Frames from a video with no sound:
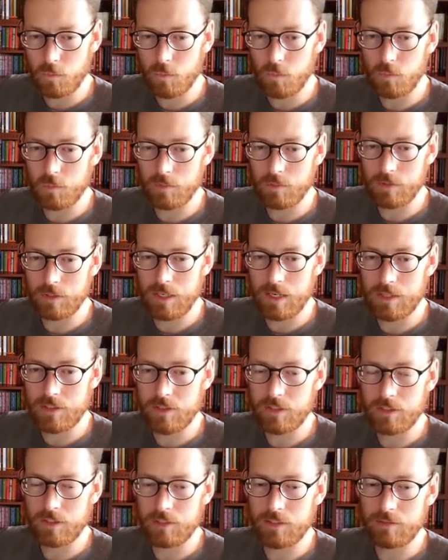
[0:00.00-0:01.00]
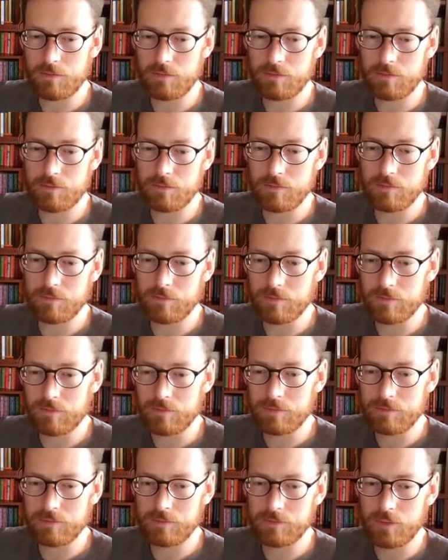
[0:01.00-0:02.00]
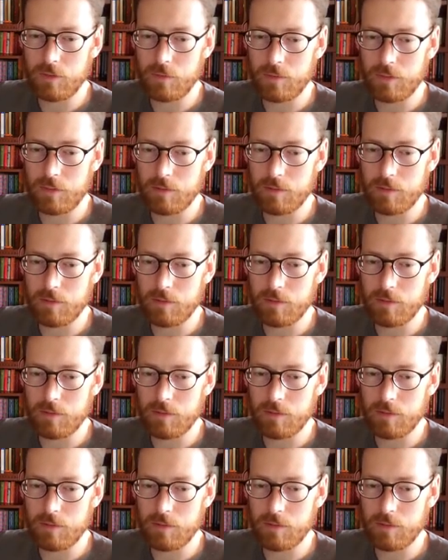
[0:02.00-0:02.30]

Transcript: We're actually going to